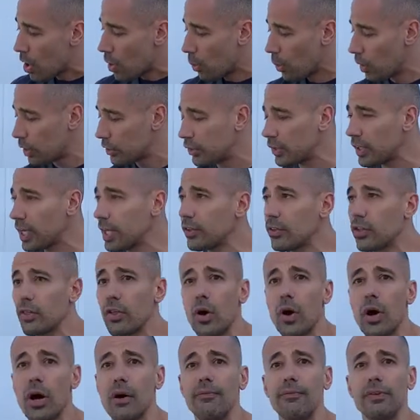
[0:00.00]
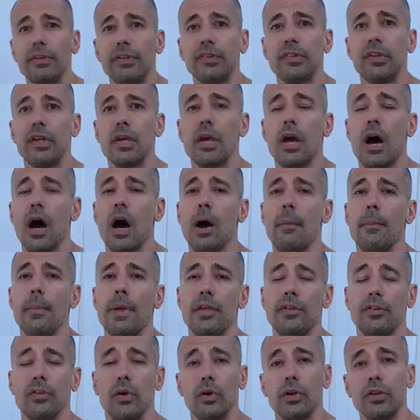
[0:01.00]
Once you get to the office,
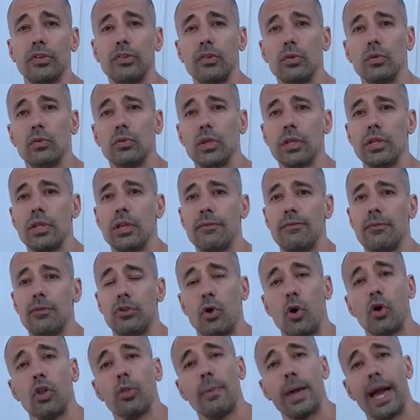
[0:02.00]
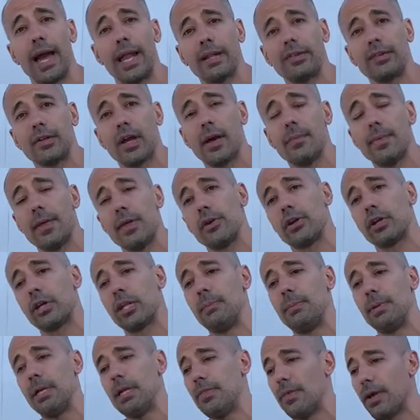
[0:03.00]
as long as if you told them ahead of time that you're gonna
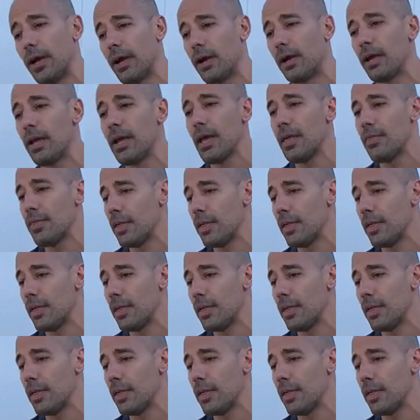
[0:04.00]
be there,